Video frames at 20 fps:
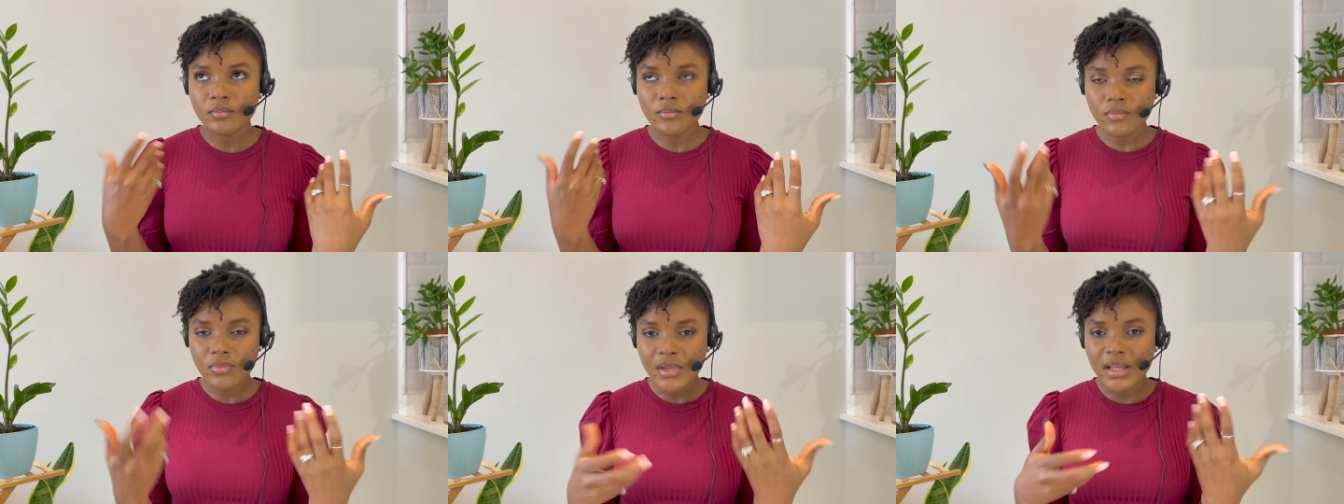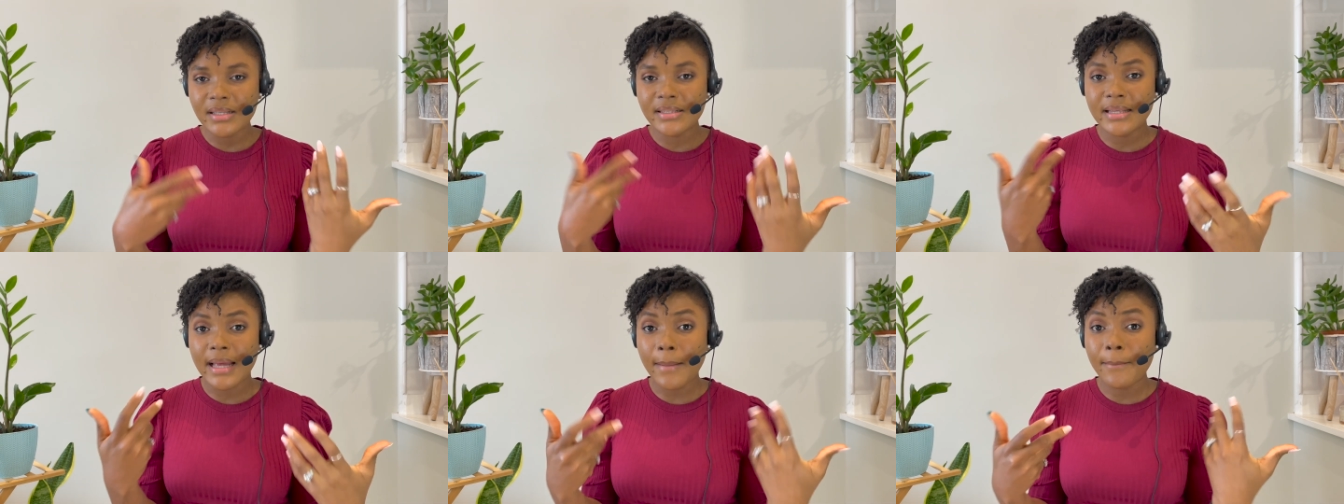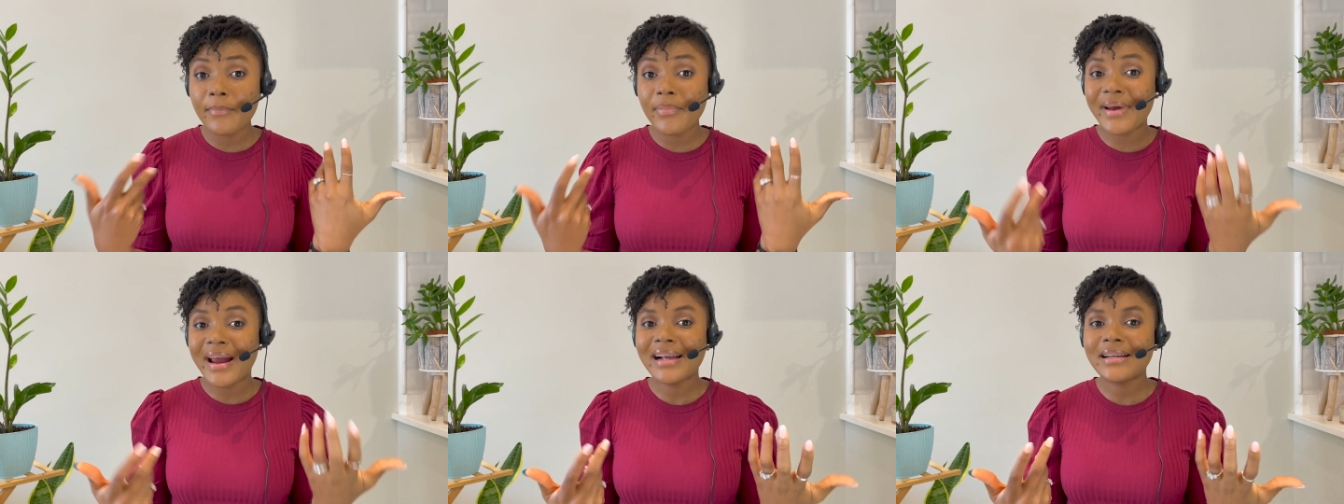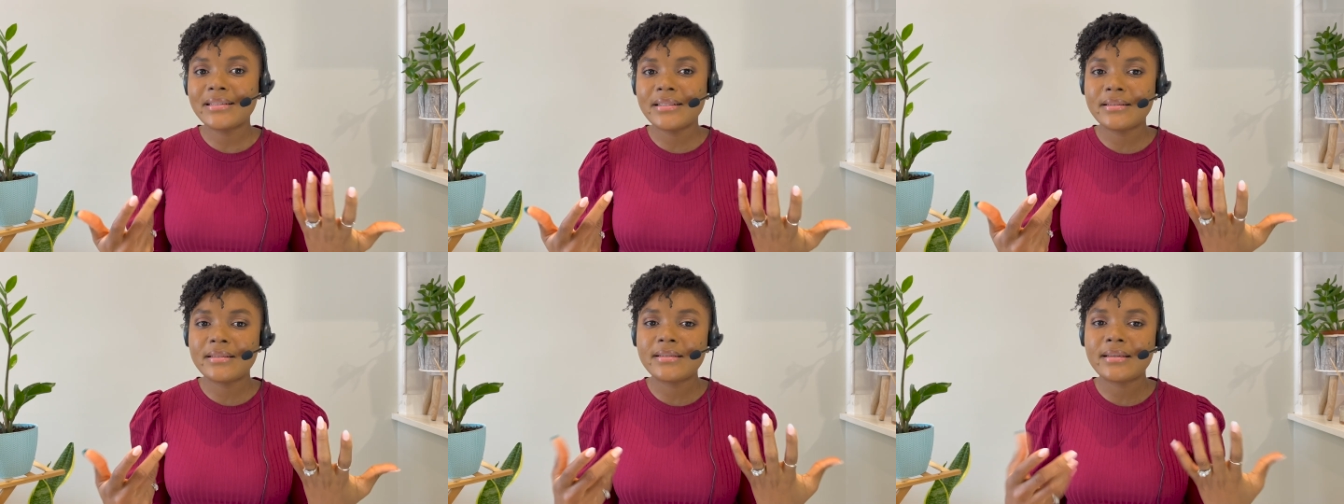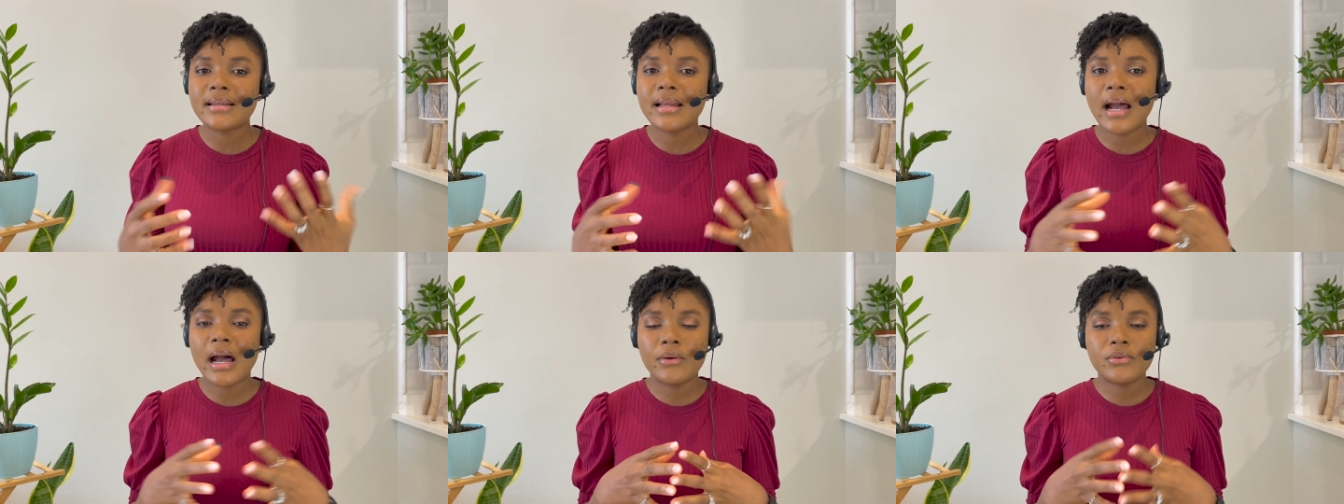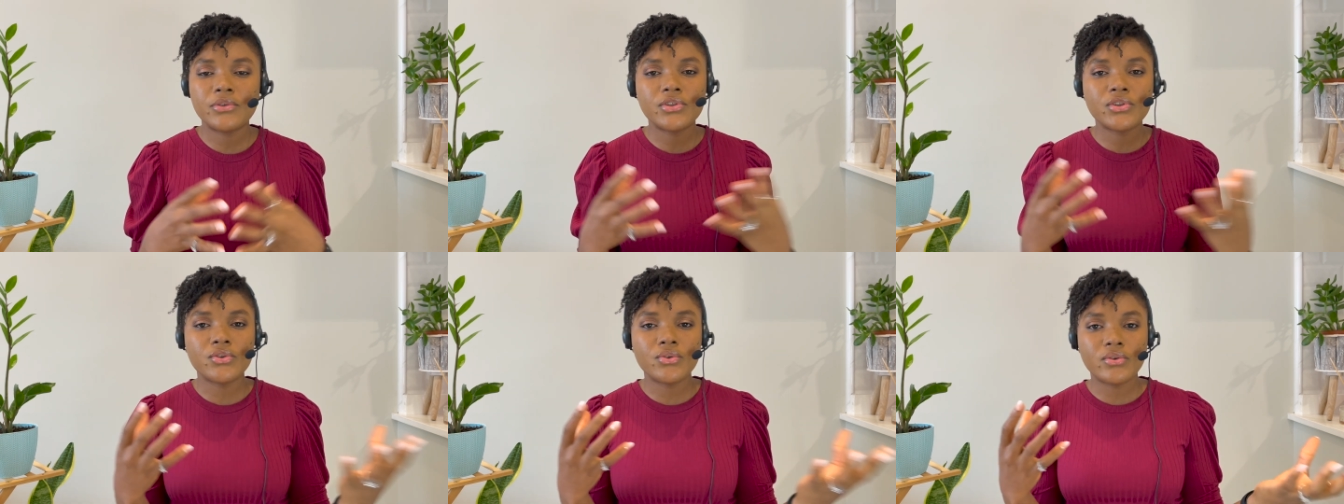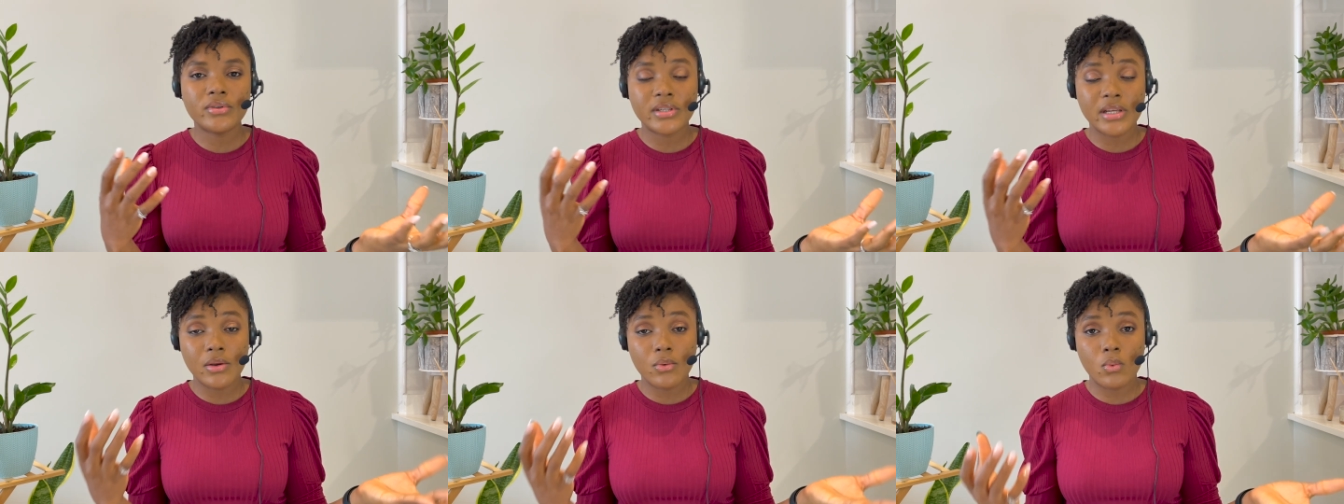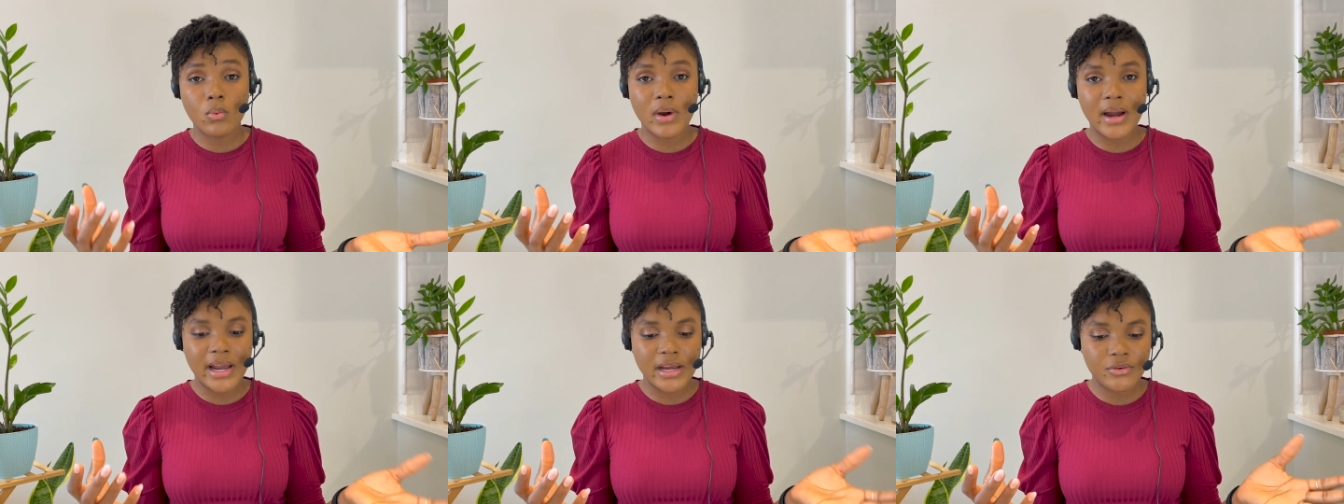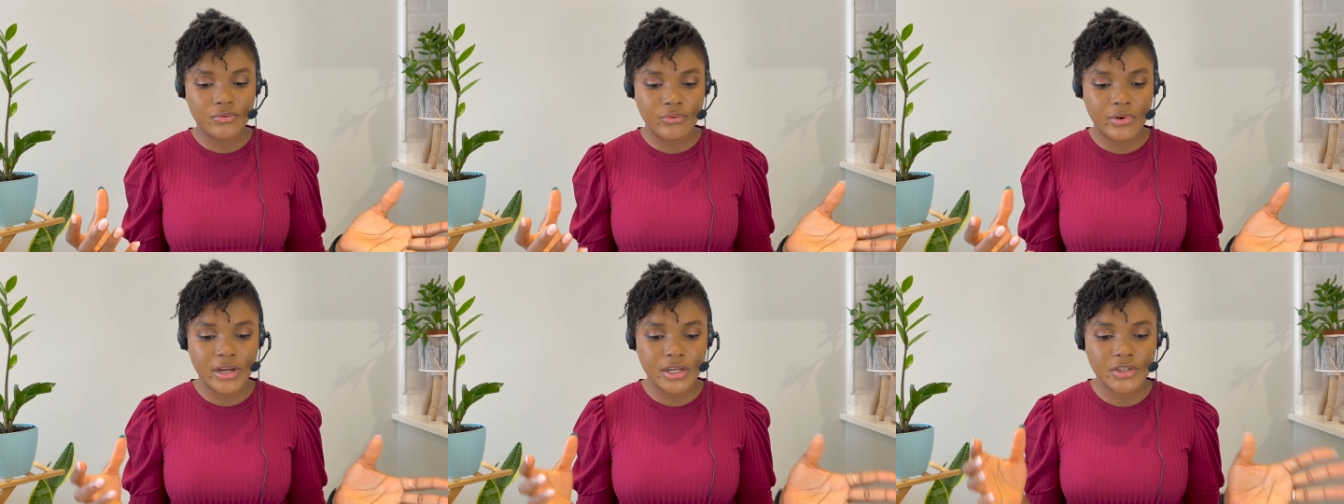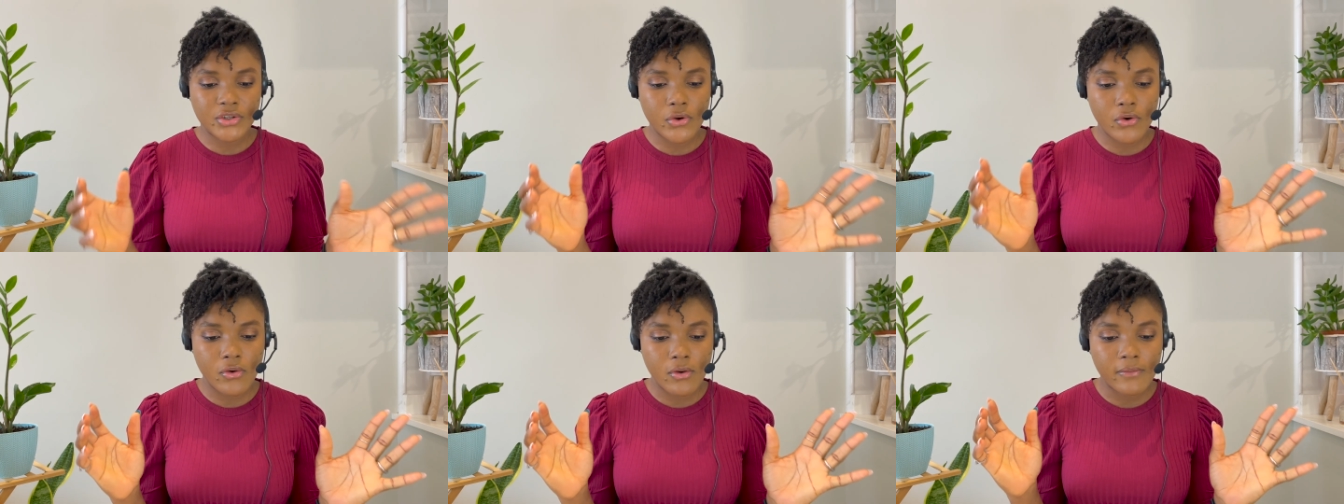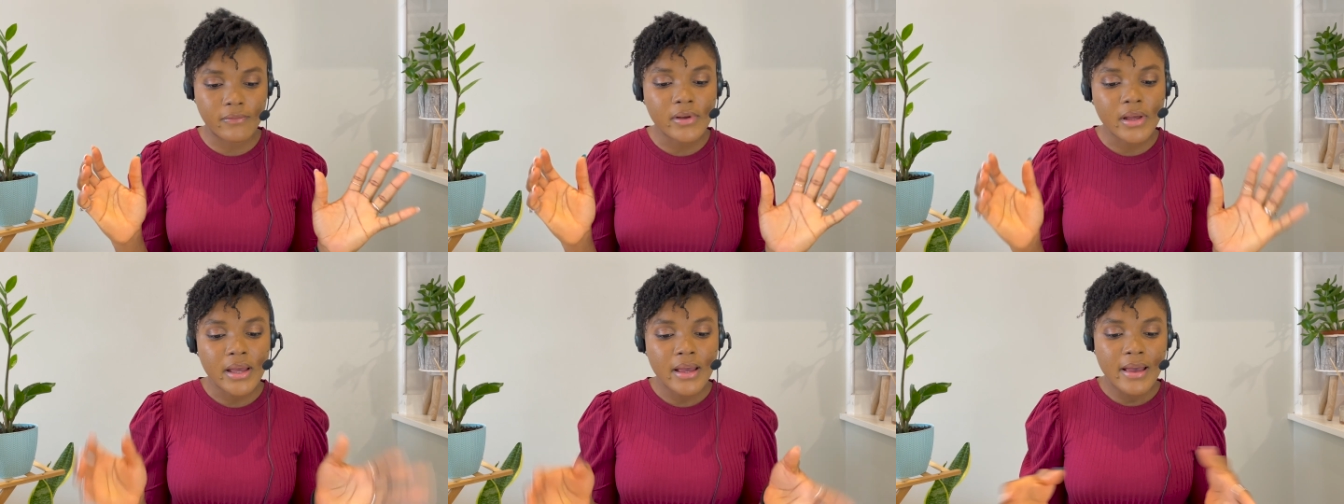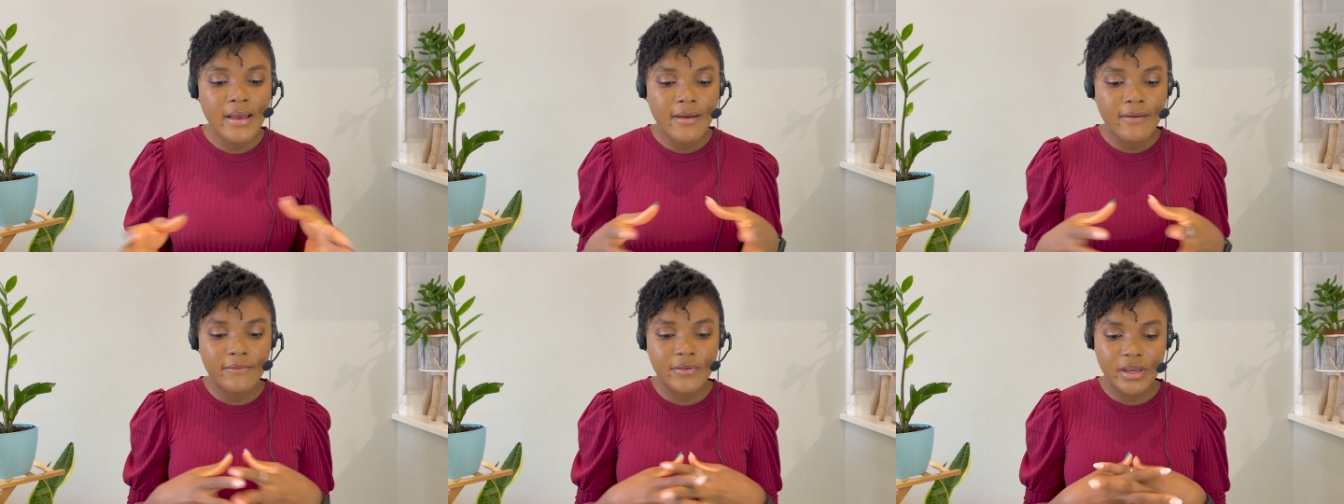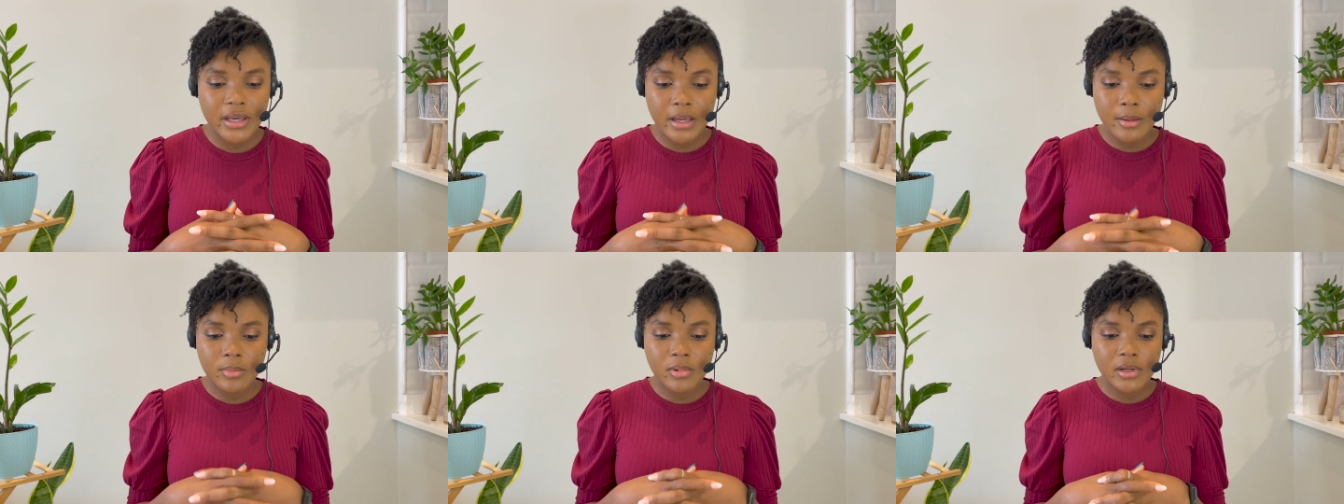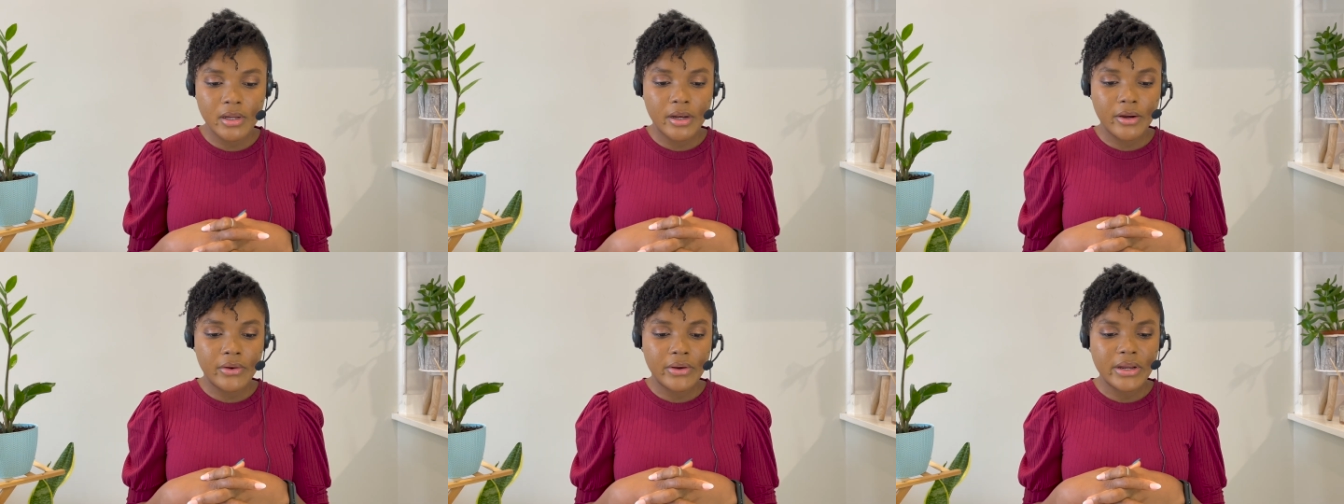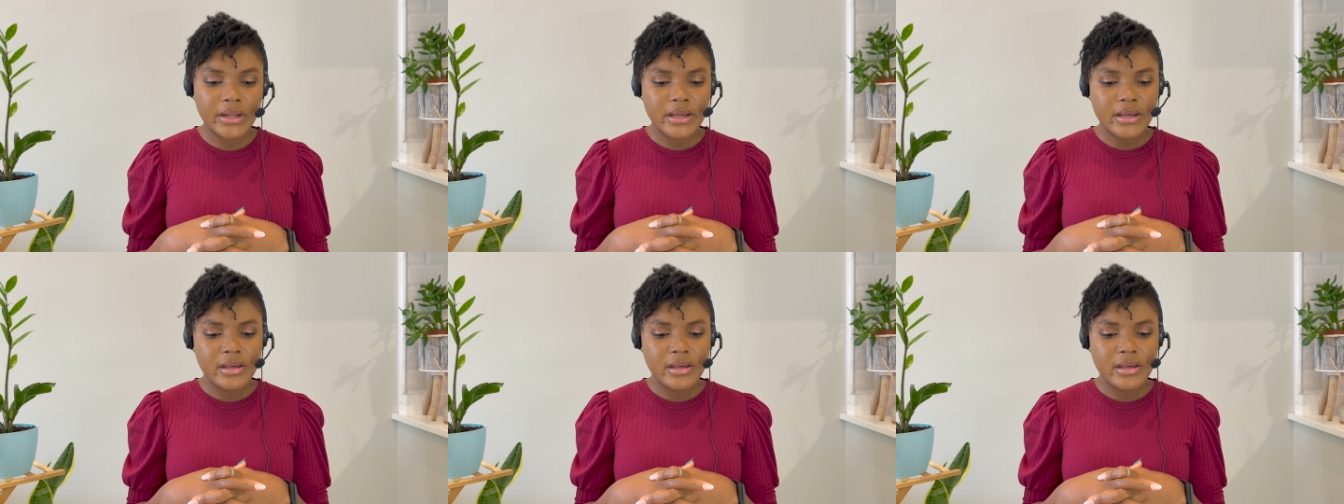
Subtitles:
start practicing how to use a wide range of vocabulary.